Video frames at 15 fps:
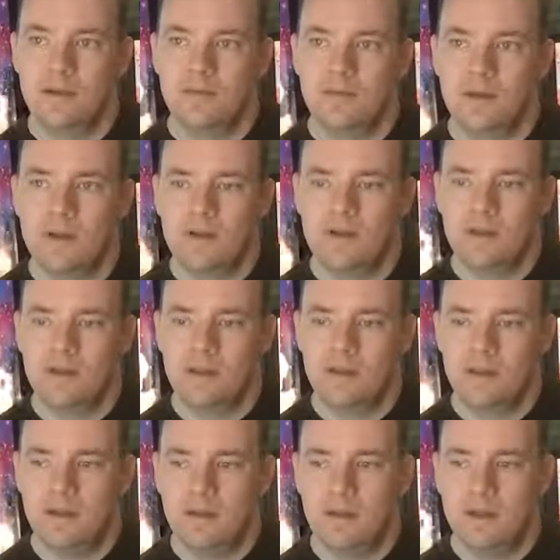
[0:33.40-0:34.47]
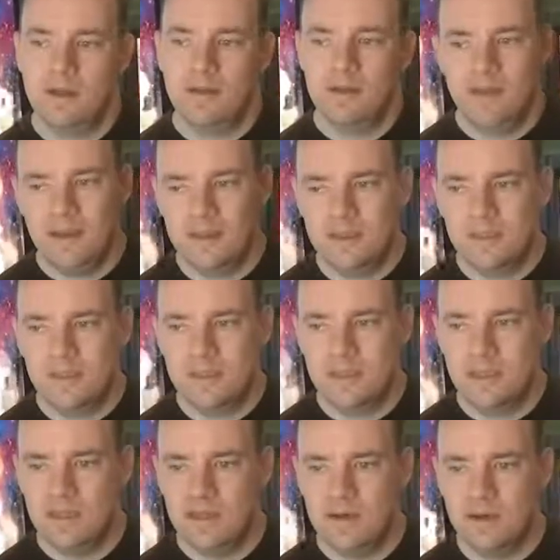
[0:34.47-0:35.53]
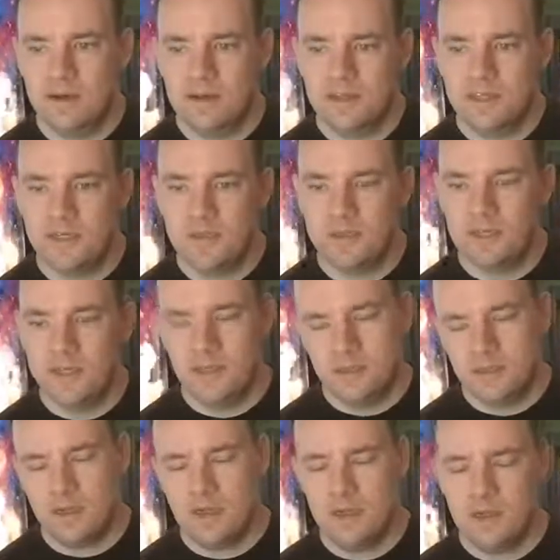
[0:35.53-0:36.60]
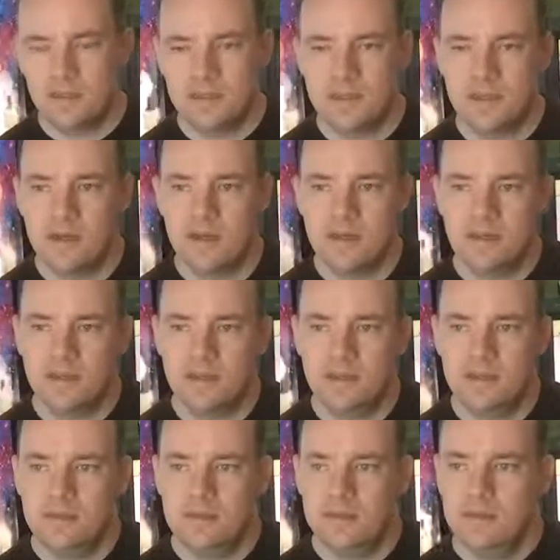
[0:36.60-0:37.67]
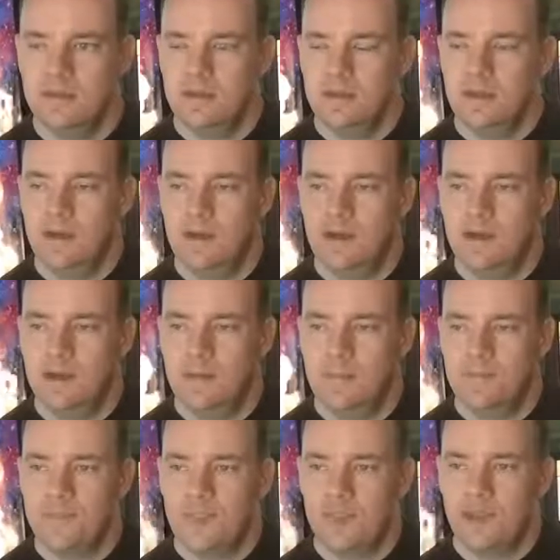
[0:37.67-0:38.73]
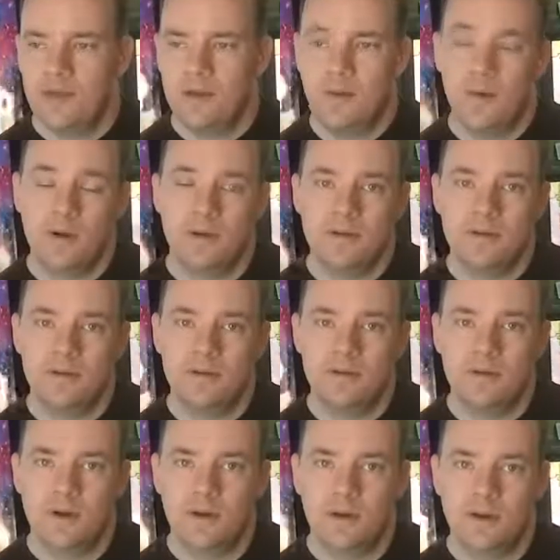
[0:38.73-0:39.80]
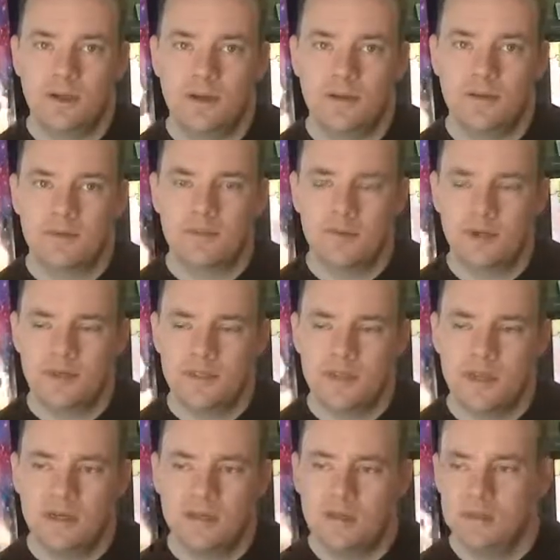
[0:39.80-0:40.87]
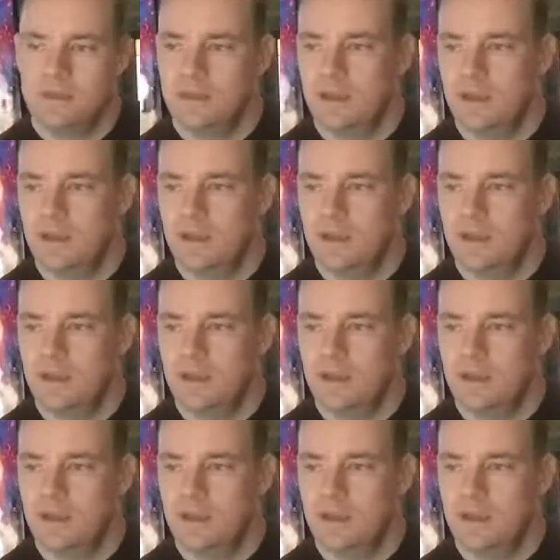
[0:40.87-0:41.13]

run games in RGB on a CRT, and I wanted to do another project.